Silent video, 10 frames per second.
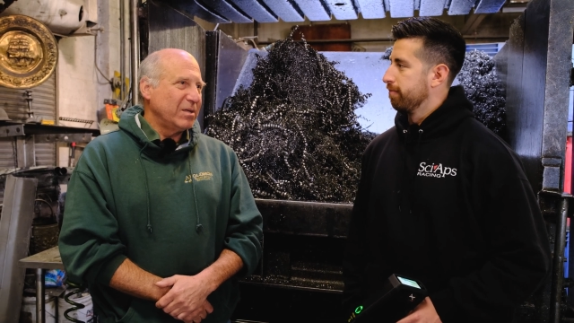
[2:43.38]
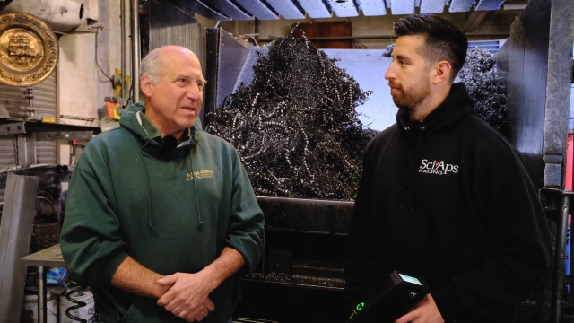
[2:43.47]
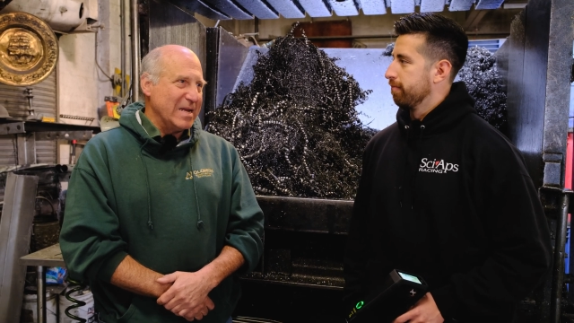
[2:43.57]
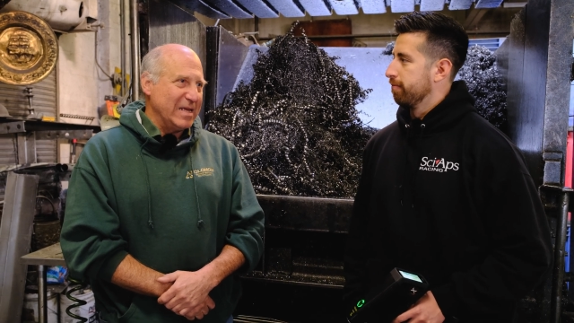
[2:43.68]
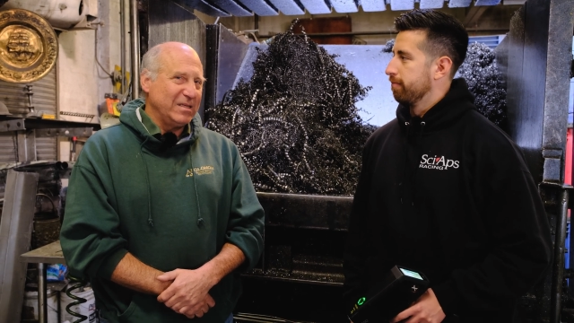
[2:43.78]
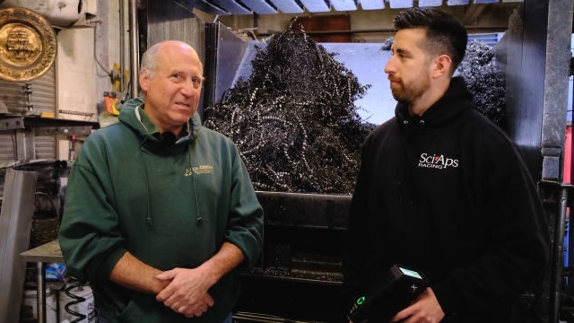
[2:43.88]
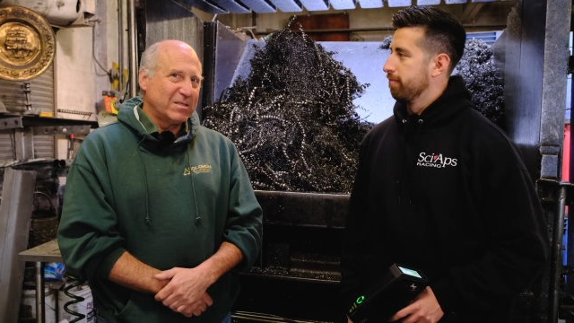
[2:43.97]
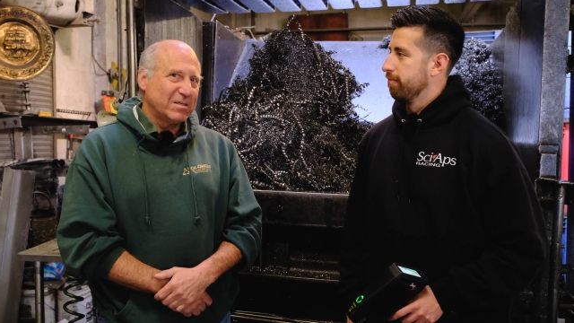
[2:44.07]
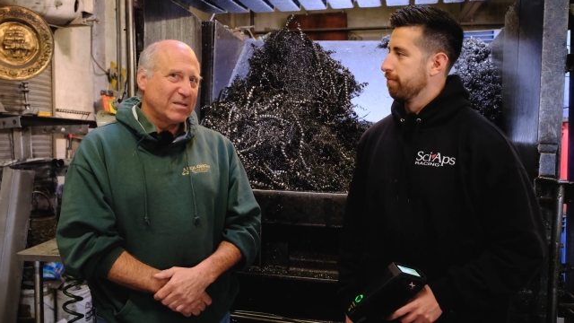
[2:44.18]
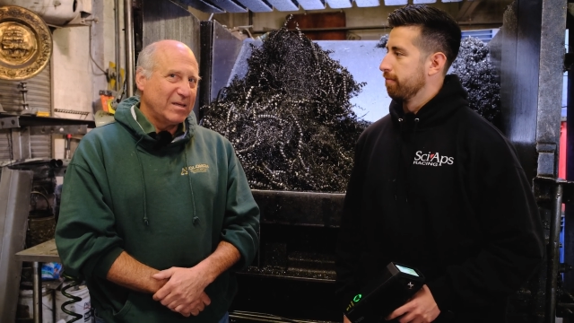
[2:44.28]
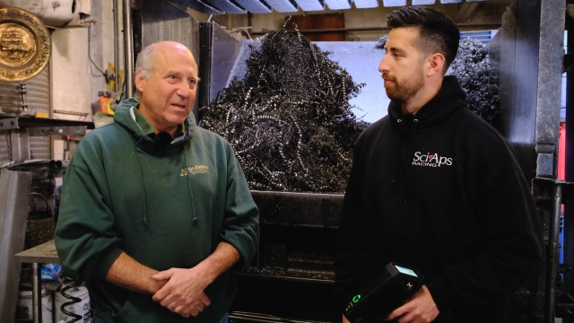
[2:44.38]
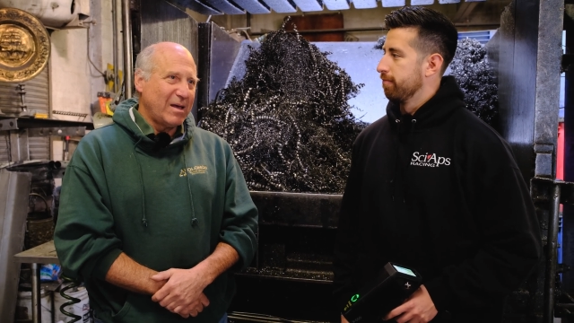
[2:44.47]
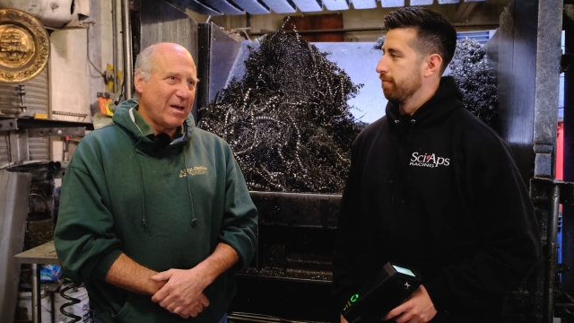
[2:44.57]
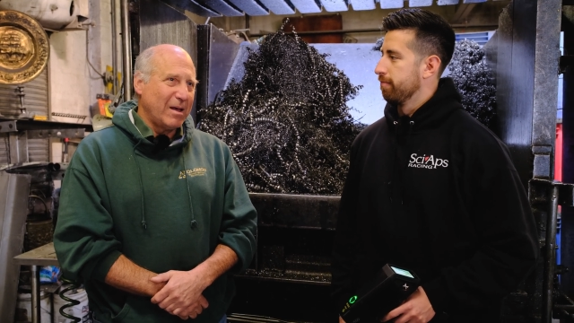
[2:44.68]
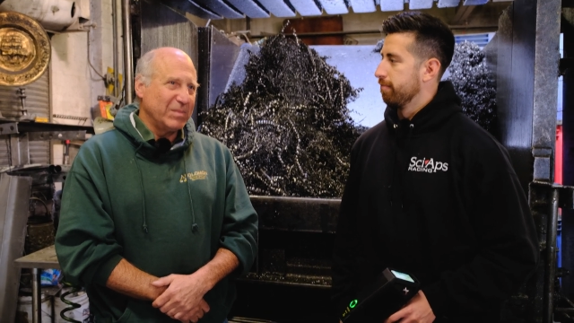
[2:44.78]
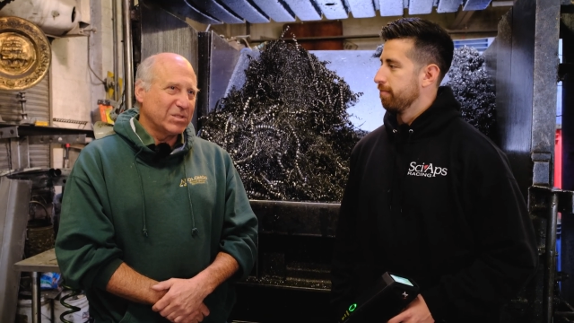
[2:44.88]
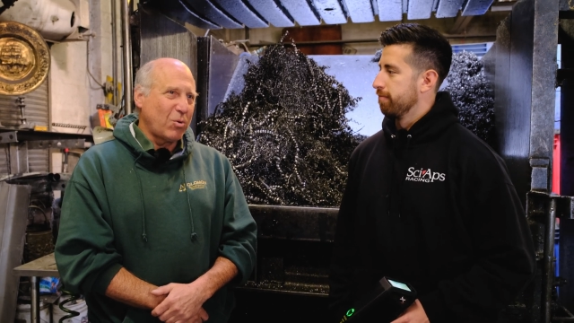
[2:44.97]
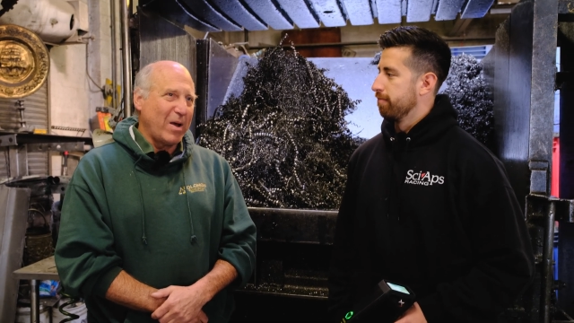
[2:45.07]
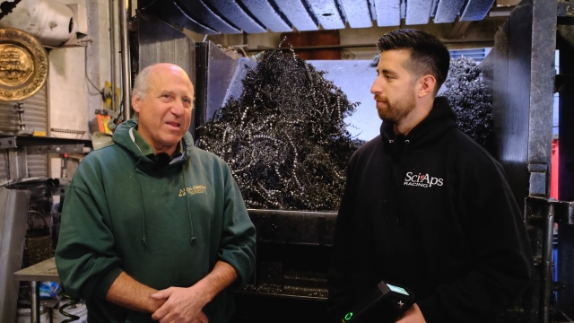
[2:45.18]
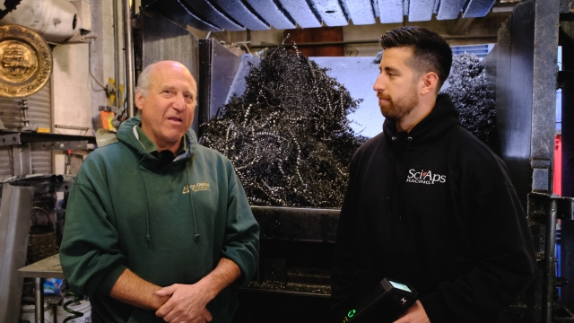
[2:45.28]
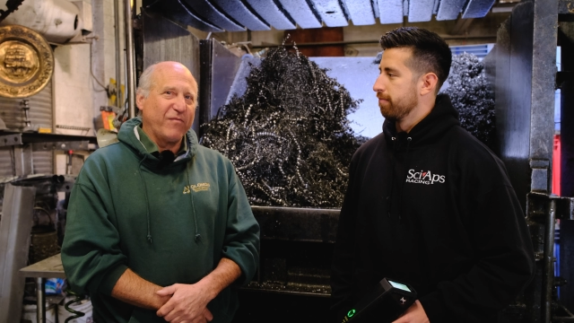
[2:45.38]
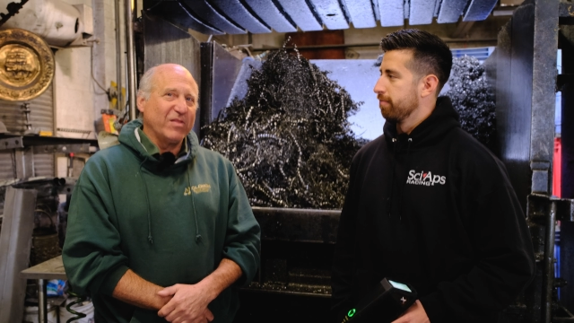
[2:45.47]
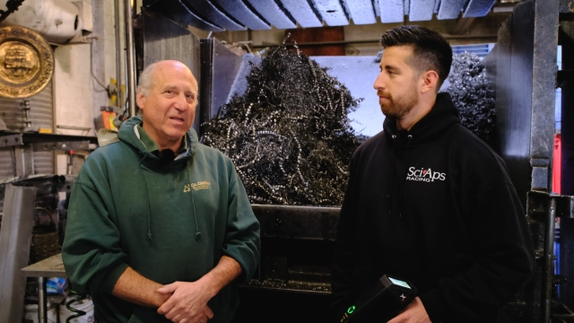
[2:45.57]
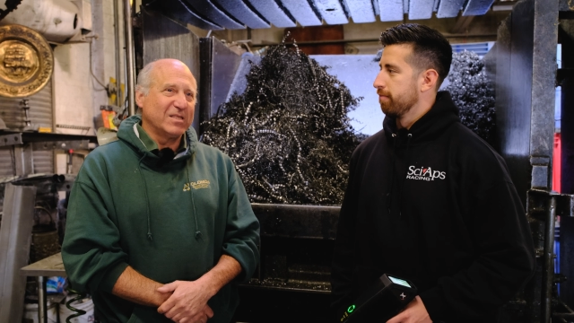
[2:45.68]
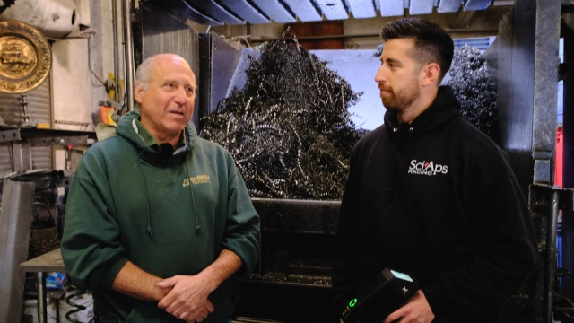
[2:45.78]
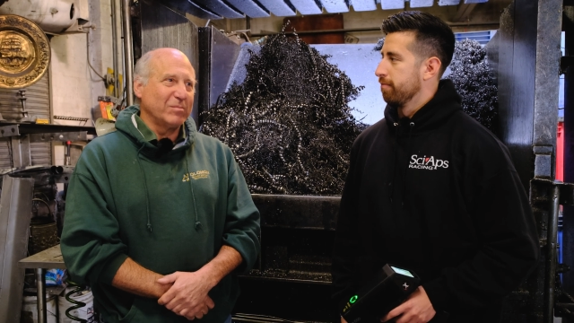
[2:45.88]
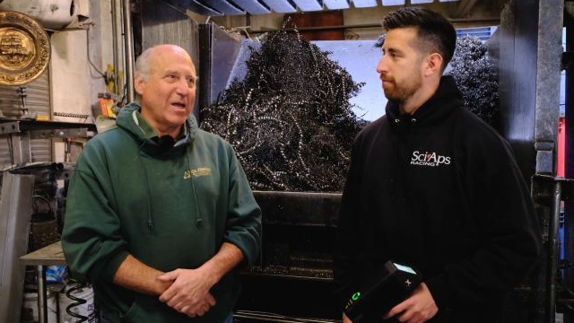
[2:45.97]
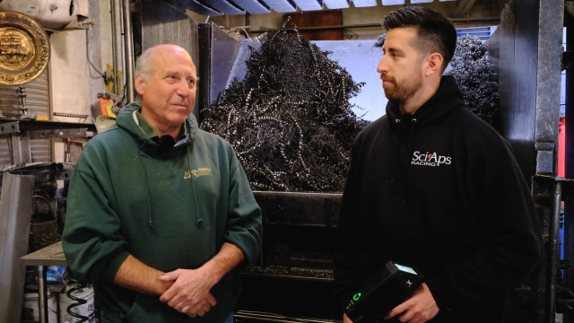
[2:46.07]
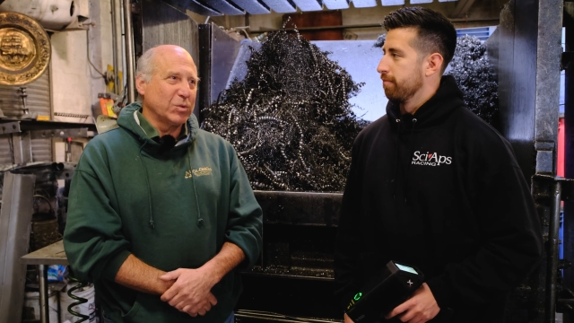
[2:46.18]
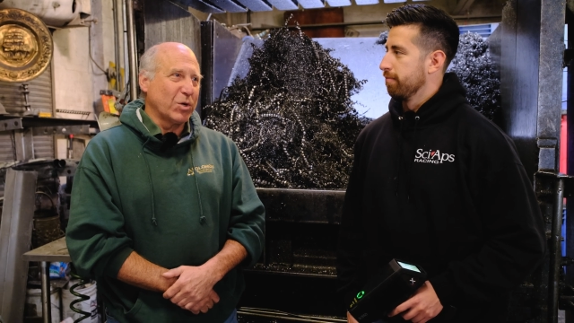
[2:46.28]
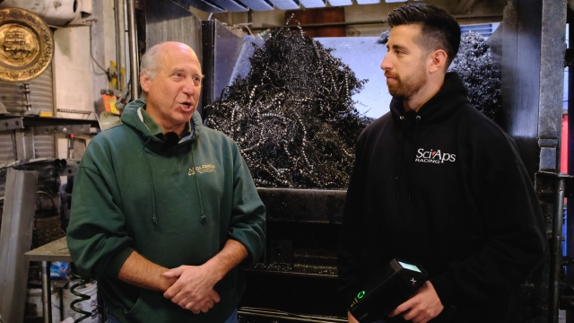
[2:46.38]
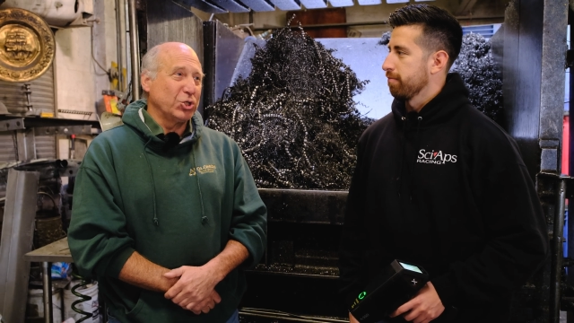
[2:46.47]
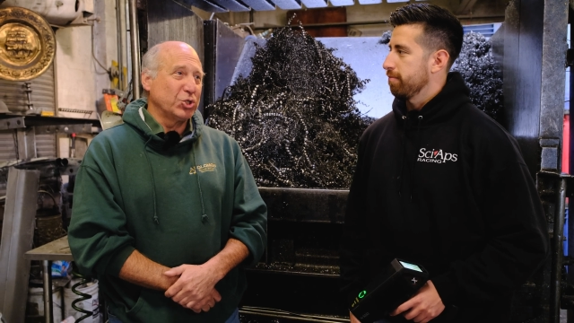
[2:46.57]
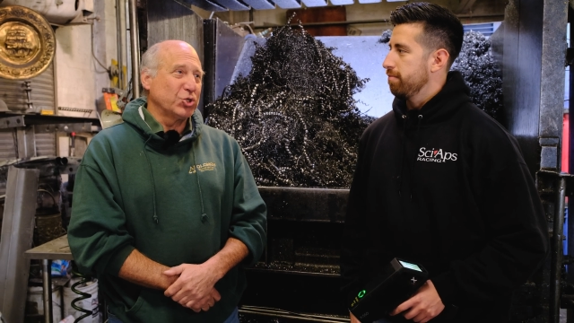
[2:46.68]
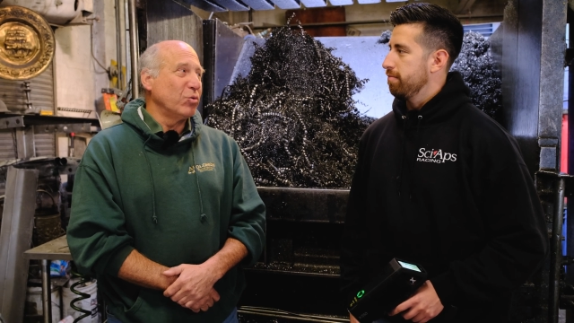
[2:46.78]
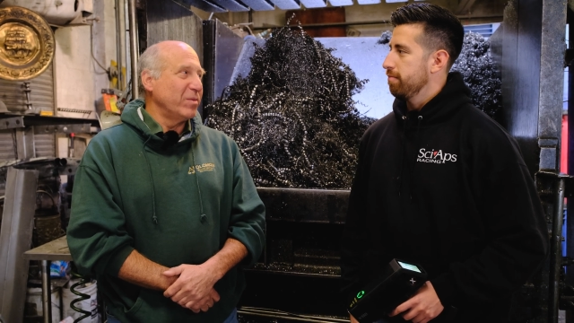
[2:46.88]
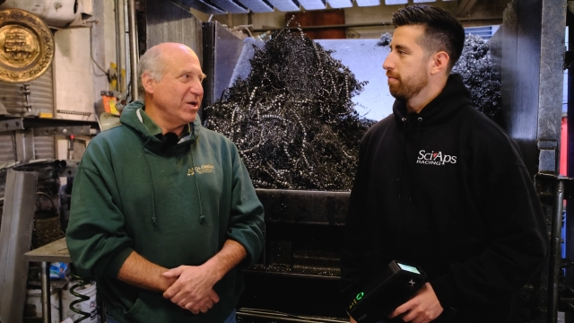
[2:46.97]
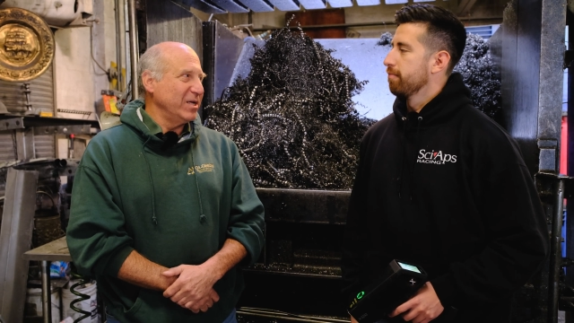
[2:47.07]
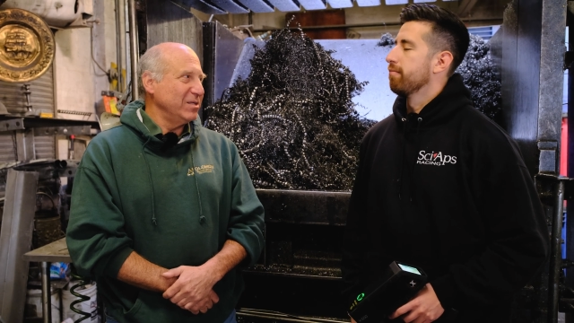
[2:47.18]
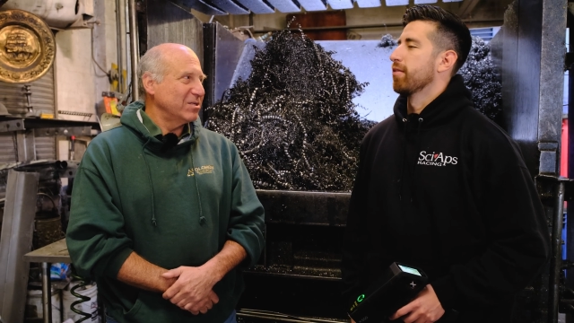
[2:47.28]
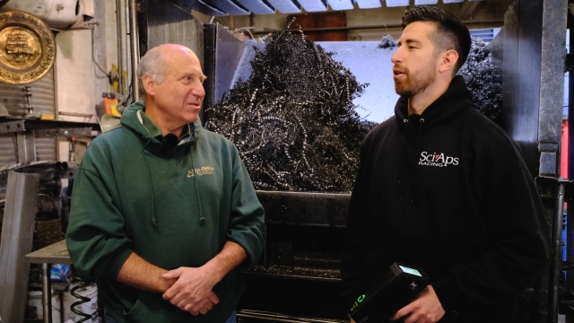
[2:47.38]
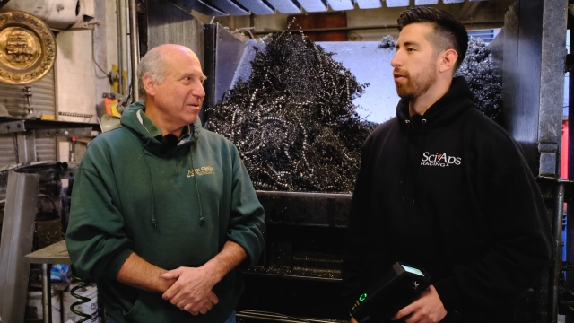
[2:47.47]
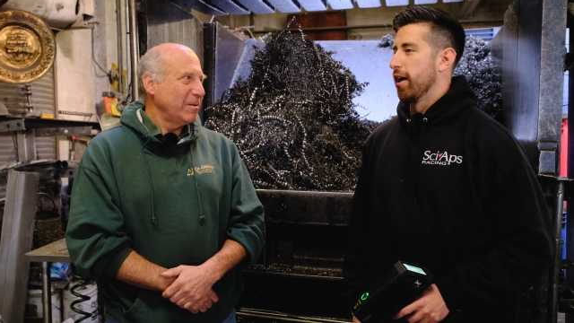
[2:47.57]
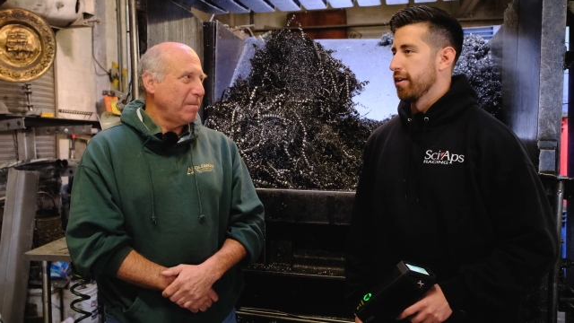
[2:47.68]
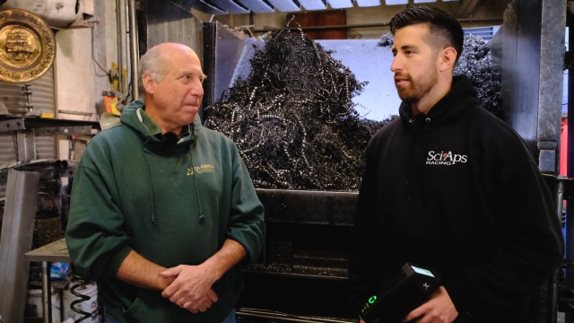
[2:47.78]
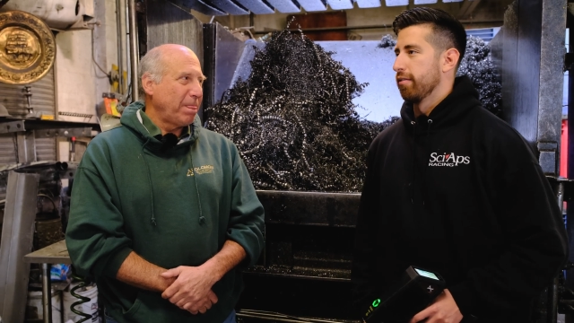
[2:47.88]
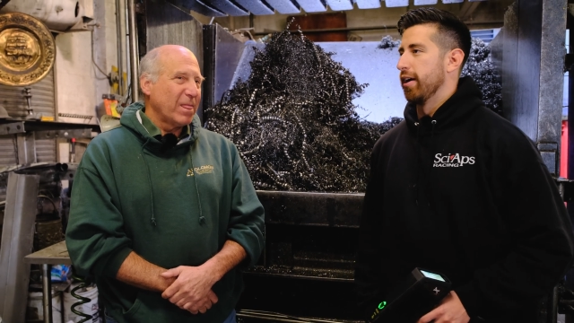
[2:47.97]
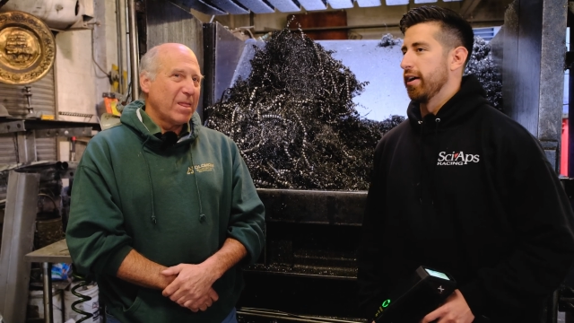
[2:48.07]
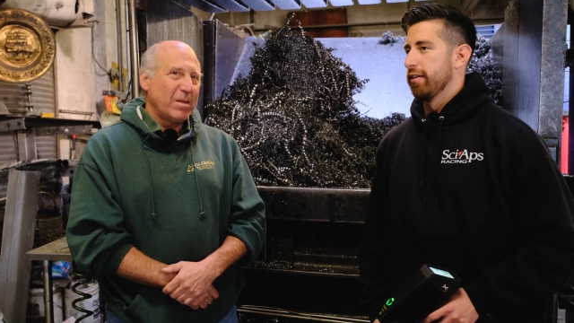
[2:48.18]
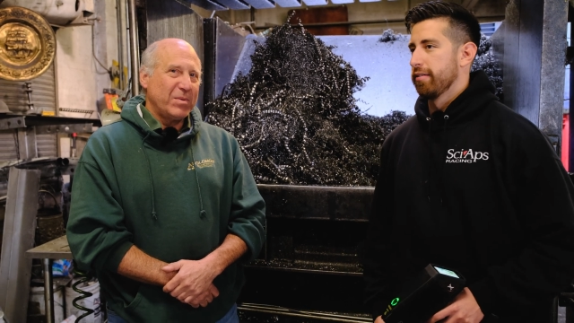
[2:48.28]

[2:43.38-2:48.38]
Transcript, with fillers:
Speaker 1: needs um, is quite different than sometimes what a consumer needs. Correct. Right.